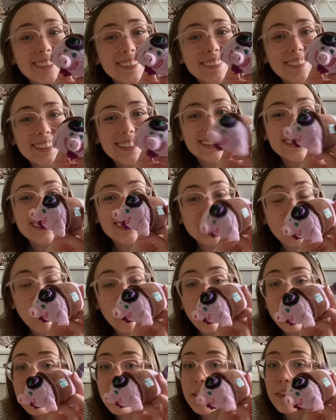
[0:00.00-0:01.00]
which is
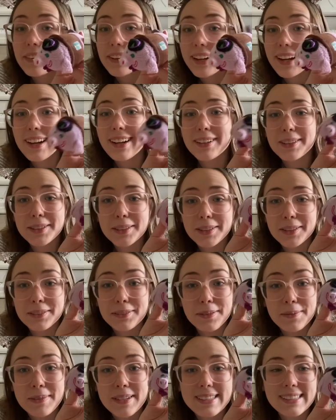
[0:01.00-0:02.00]
my favorite character
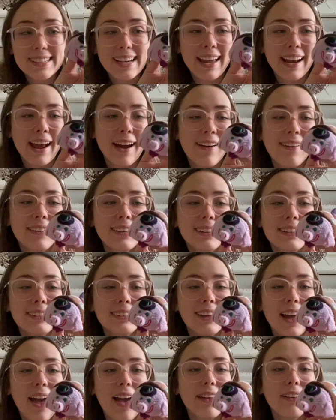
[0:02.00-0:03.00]
from Inside Out.
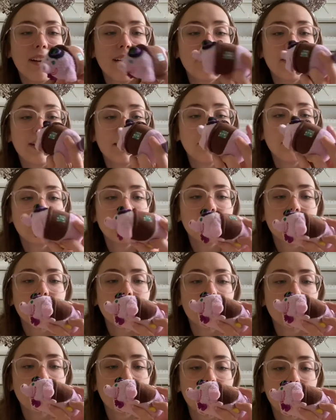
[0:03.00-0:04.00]
I love him, he's
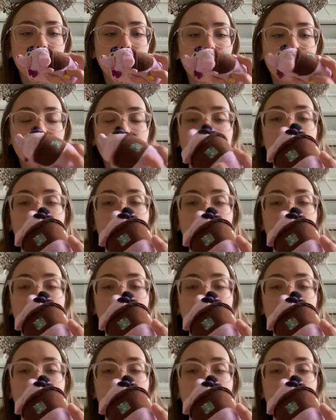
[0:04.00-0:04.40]
adorable.